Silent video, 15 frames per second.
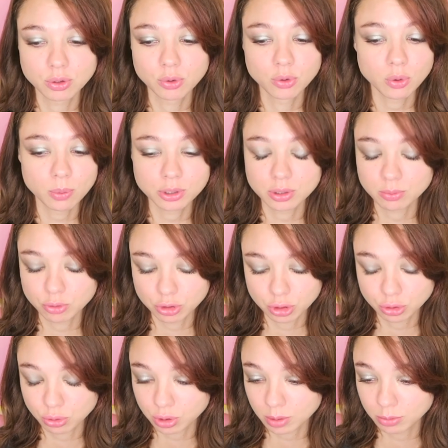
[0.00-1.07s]
play this game,
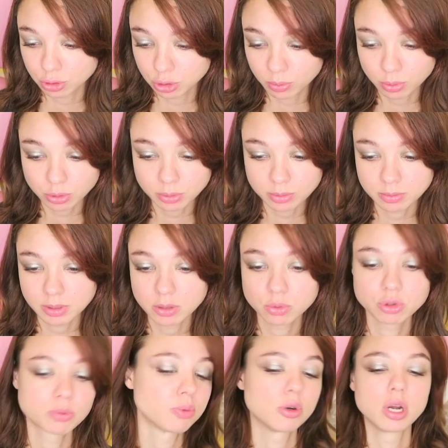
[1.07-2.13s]
okay? Try to understand what's
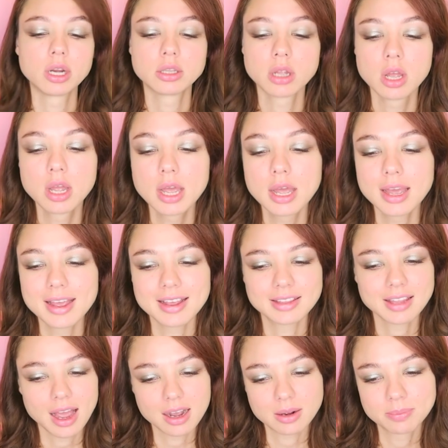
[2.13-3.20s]
going on.
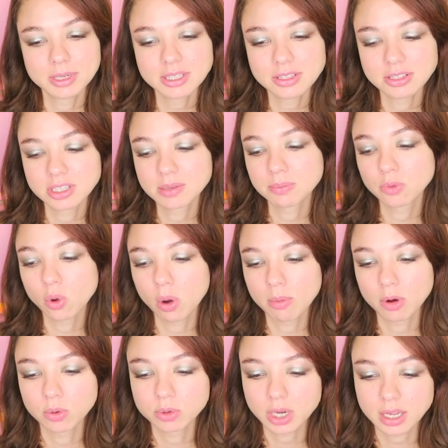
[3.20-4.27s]
So we are
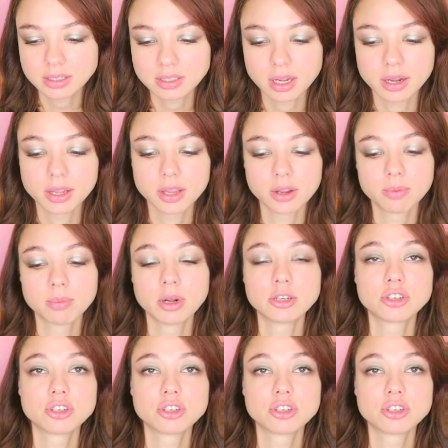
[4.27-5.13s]
home. We have our